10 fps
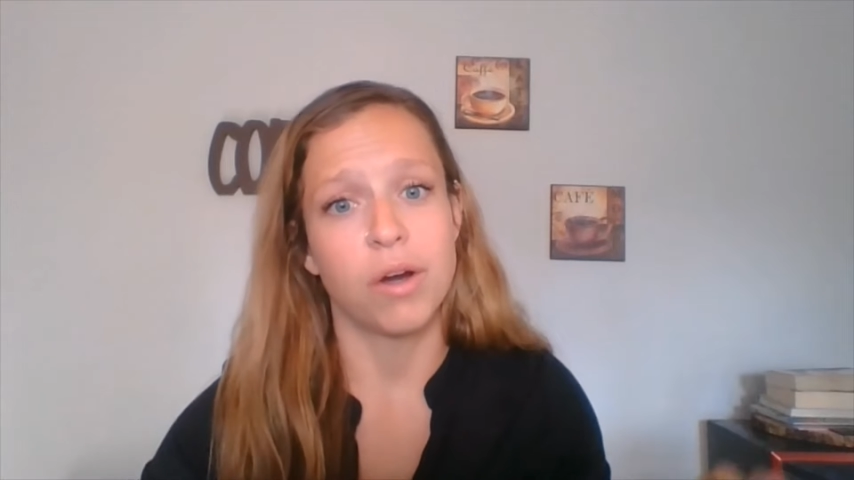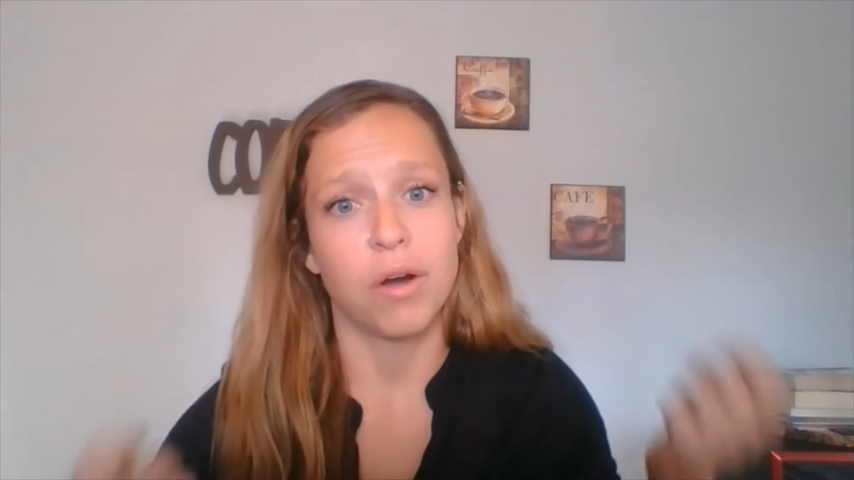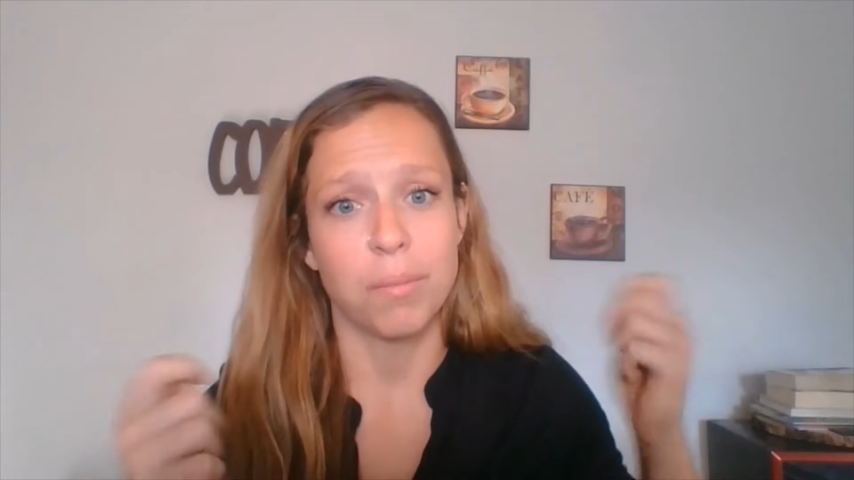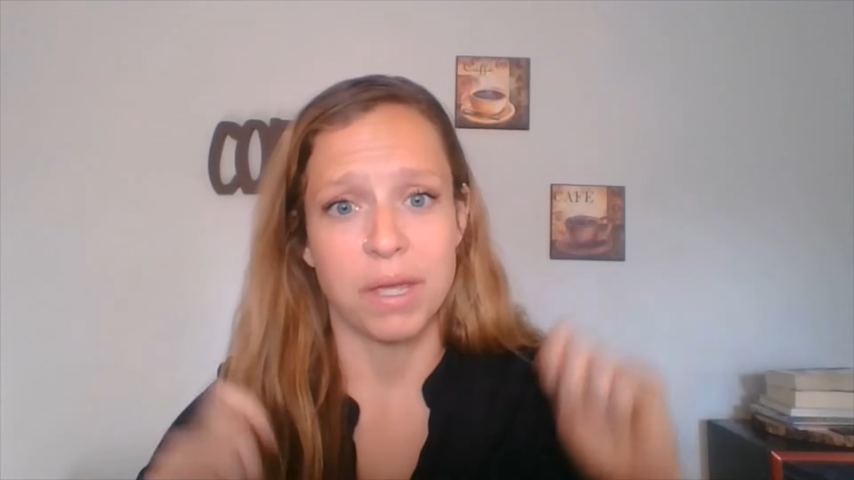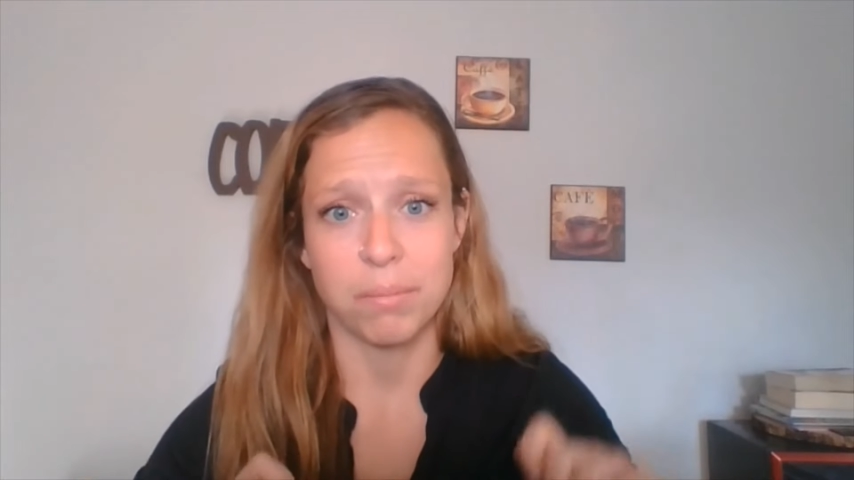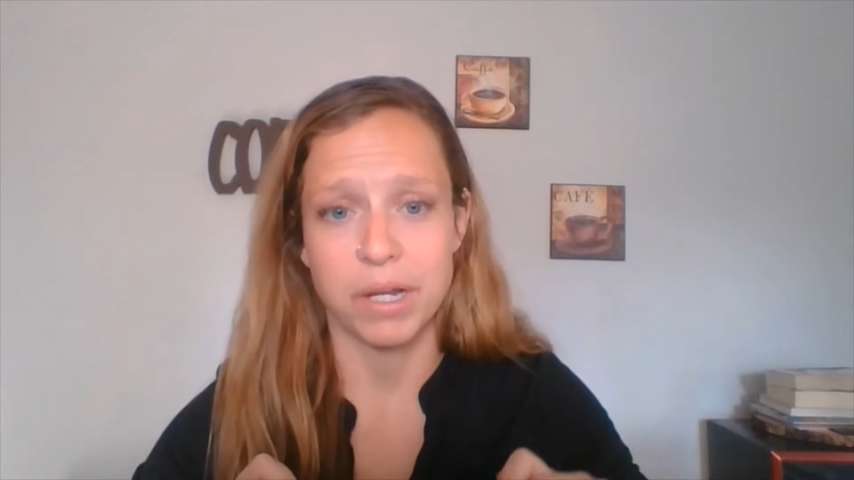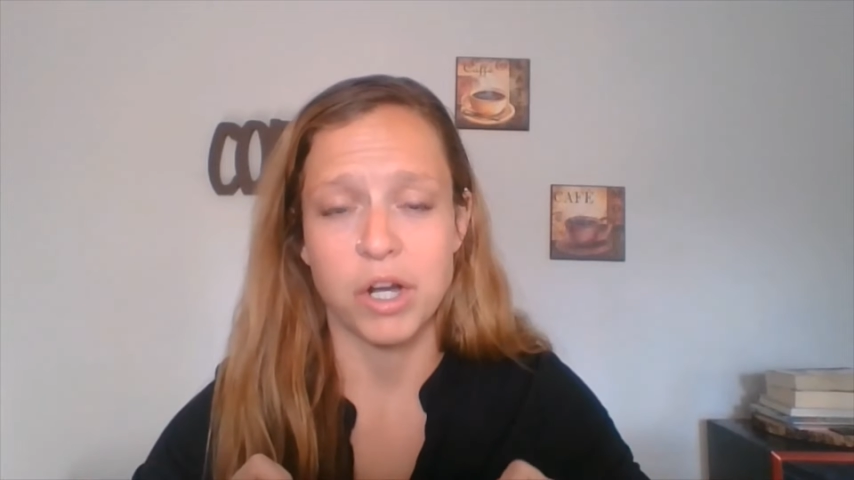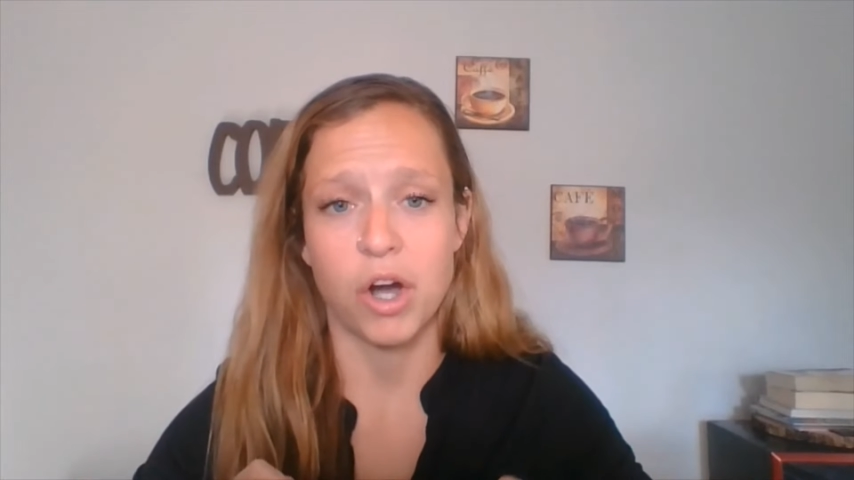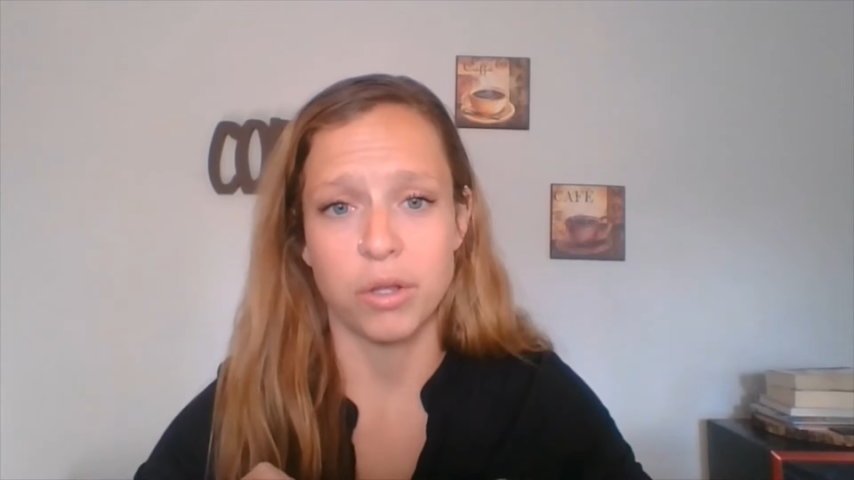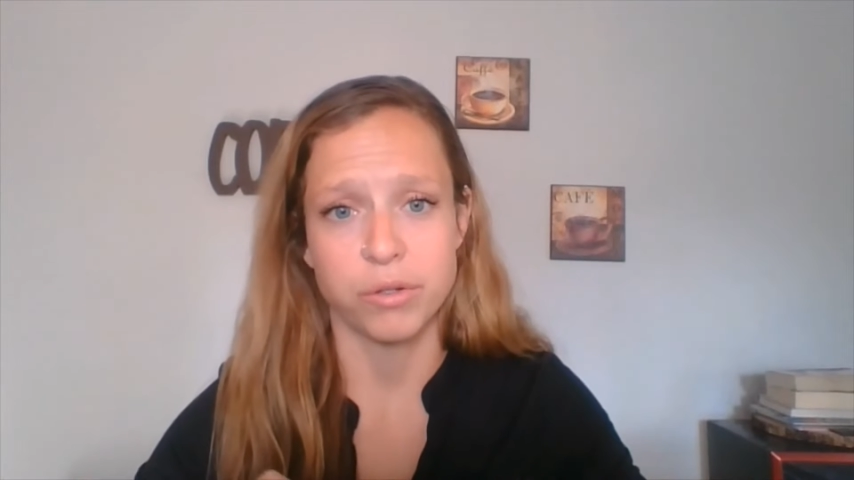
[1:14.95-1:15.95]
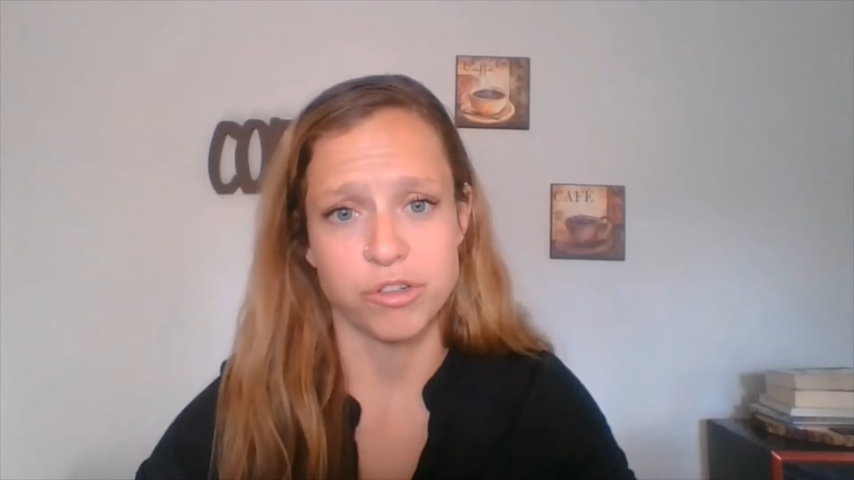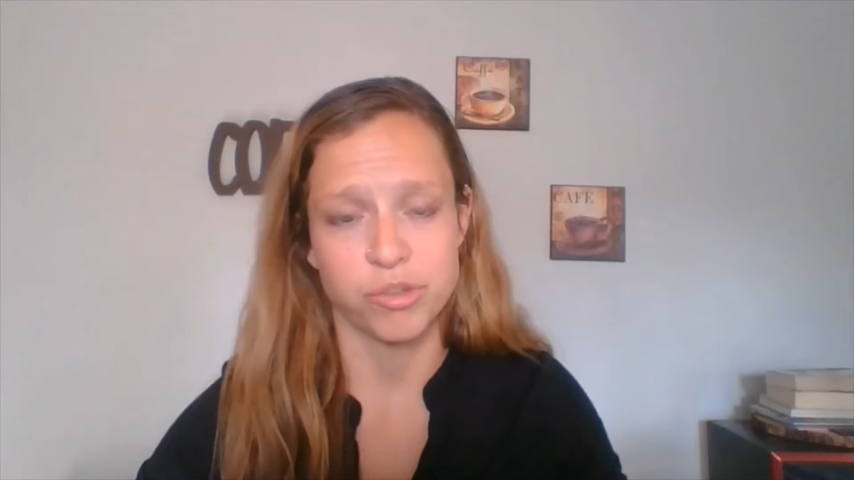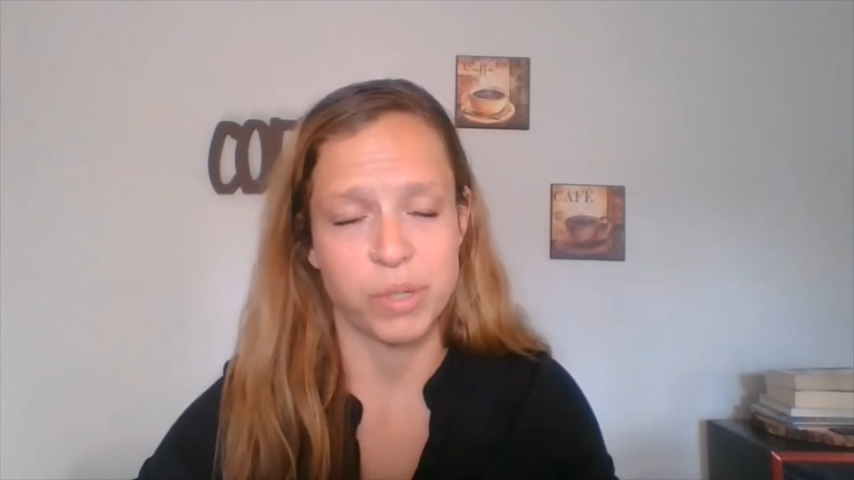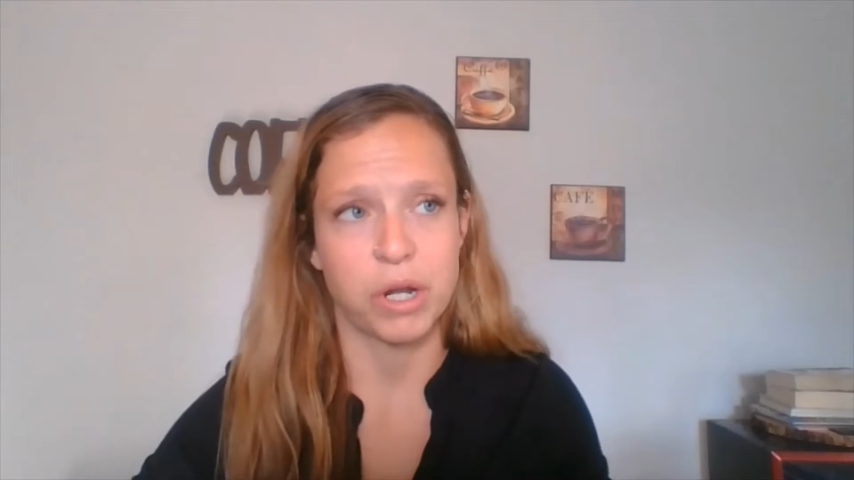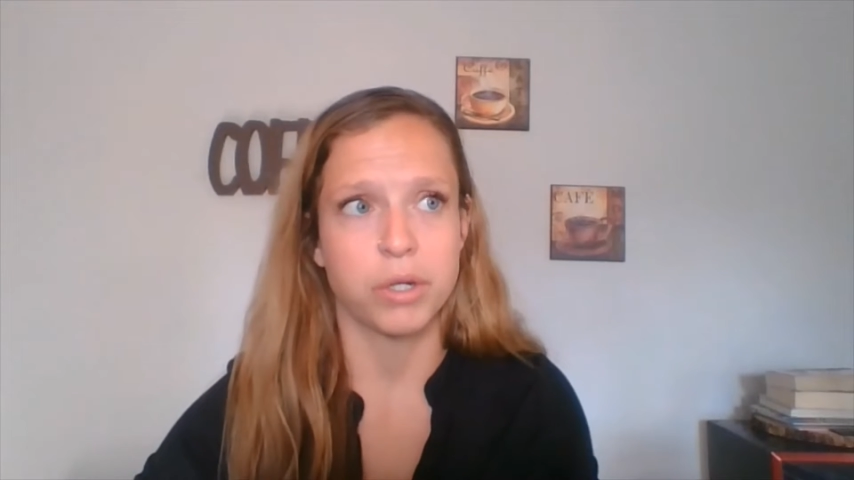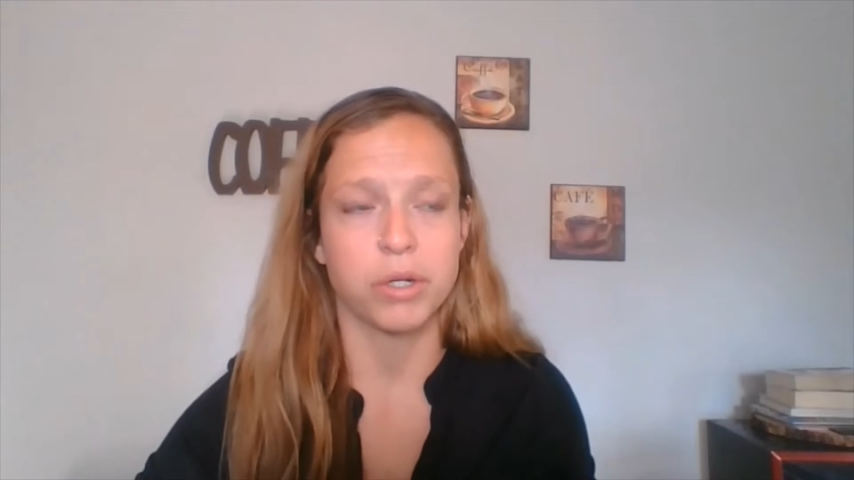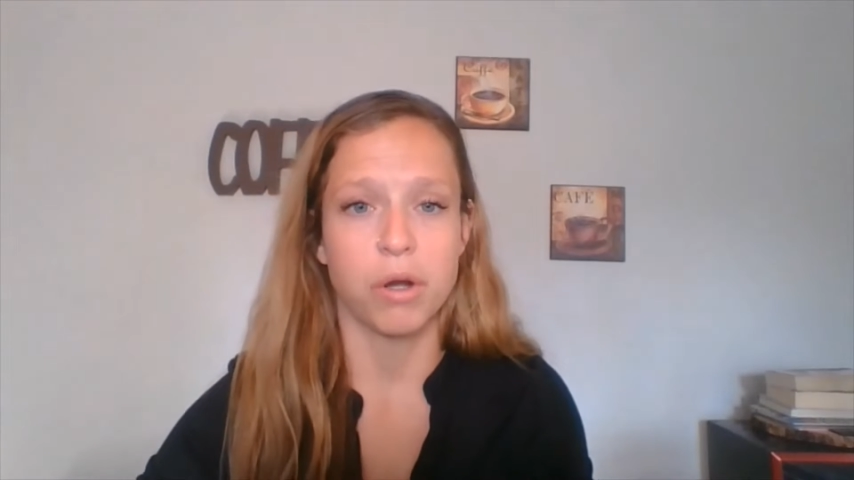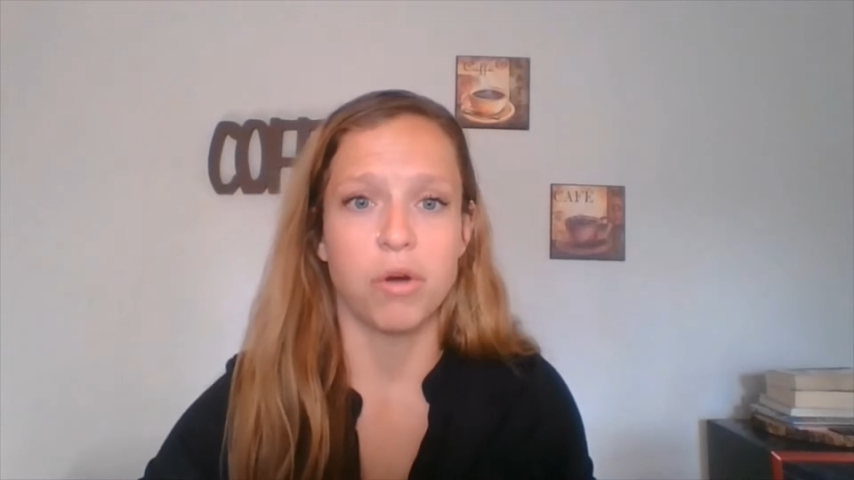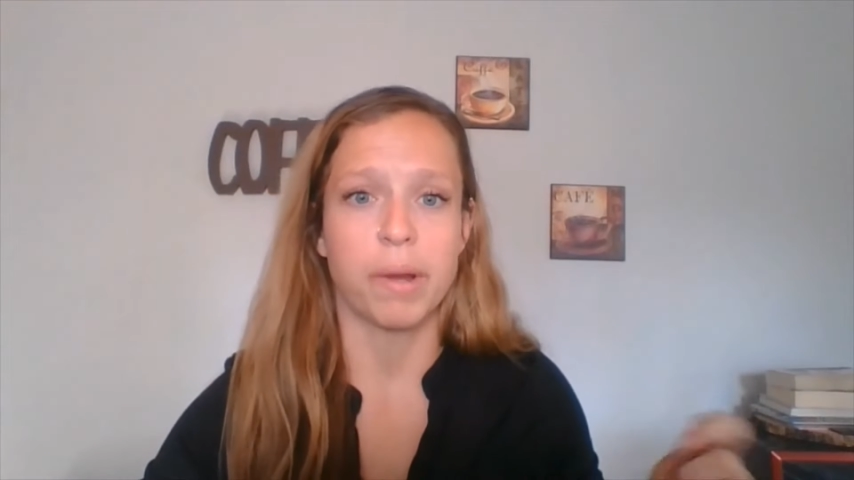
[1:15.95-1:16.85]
oh man, my collar just went on, or oh,